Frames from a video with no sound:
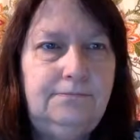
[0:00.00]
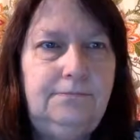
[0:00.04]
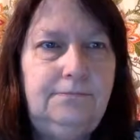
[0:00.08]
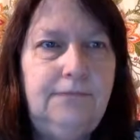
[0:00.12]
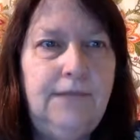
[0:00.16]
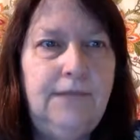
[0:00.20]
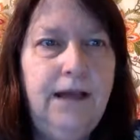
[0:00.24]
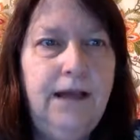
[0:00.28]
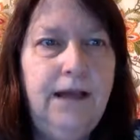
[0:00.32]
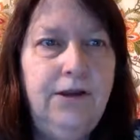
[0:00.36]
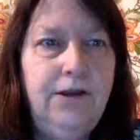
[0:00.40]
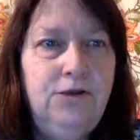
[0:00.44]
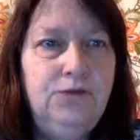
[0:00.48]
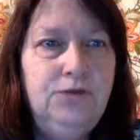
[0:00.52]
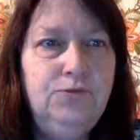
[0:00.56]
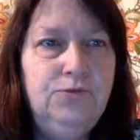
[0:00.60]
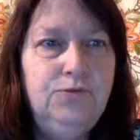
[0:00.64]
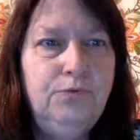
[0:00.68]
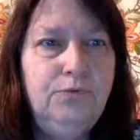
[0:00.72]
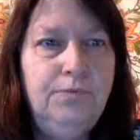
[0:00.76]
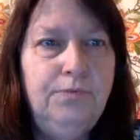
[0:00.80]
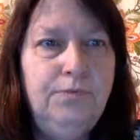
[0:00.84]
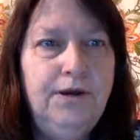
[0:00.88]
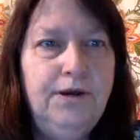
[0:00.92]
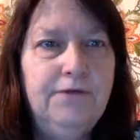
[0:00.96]
how to
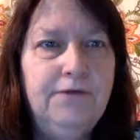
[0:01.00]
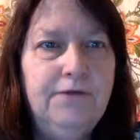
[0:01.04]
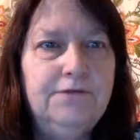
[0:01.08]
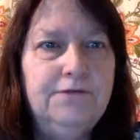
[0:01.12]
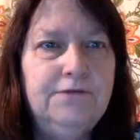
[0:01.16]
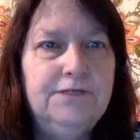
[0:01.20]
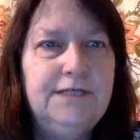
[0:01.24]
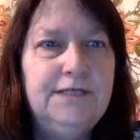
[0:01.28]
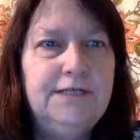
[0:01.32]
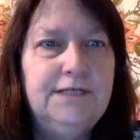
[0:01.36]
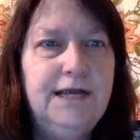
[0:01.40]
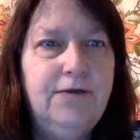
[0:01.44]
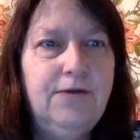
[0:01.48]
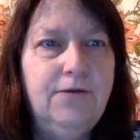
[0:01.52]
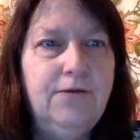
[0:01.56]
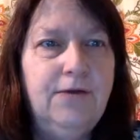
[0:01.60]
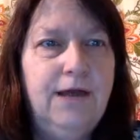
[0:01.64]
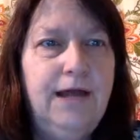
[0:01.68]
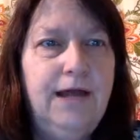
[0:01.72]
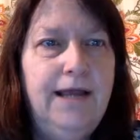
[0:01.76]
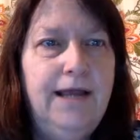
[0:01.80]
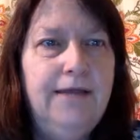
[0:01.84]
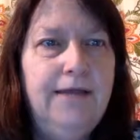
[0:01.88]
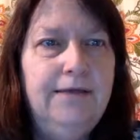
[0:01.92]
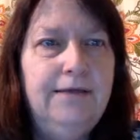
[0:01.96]
use prepare for
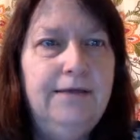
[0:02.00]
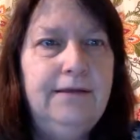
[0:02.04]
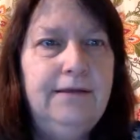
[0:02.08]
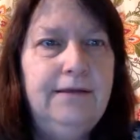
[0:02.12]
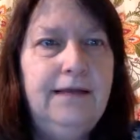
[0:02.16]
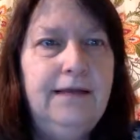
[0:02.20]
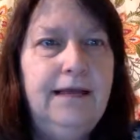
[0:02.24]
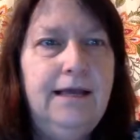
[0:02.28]
segue